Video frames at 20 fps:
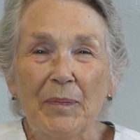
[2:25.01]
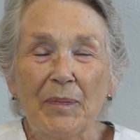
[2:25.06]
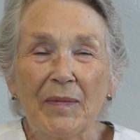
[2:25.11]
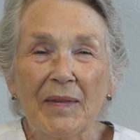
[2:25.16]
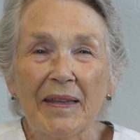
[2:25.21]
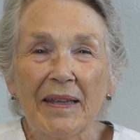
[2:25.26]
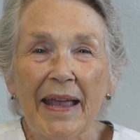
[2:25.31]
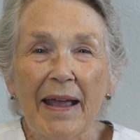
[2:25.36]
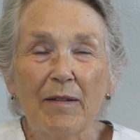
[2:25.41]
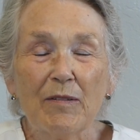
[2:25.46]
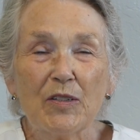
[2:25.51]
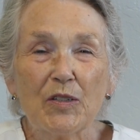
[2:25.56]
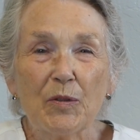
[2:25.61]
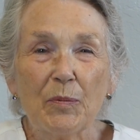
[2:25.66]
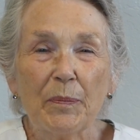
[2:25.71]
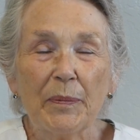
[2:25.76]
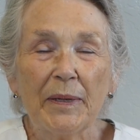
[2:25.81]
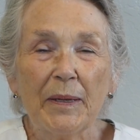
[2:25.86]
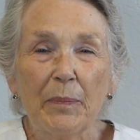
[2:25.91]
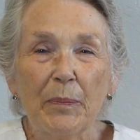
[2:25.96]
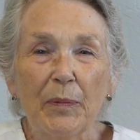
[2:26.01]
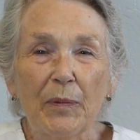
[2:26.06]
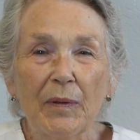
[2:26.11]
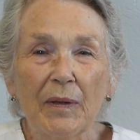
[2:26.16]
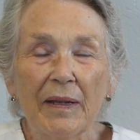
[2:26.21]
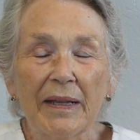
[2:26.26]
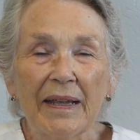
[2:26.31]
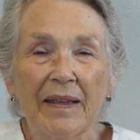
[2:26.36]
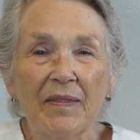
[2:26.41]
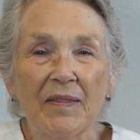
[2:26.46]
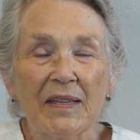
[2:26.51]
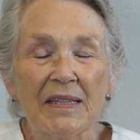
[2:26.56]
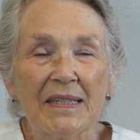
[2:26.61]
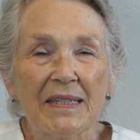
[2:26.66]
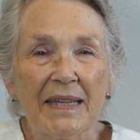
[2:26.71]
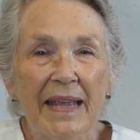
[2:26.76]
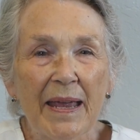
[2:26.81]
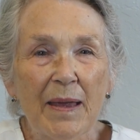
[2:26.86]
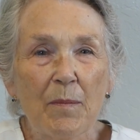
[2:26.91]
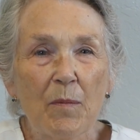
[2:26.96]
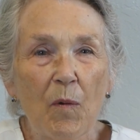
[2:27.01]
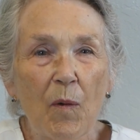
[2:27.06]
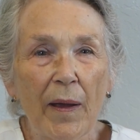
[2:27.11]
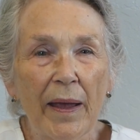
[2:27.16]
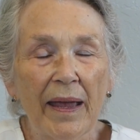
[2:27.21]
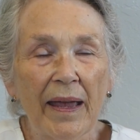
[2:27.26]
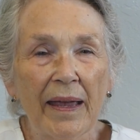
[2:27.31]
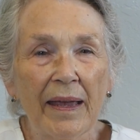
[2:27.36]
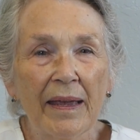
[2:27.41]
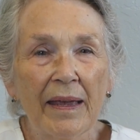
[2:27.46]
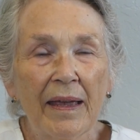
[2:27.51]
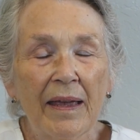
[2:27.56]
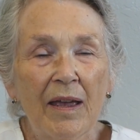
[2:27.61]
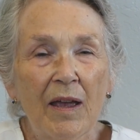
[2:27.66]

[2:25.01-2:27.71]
counsel people in the same way.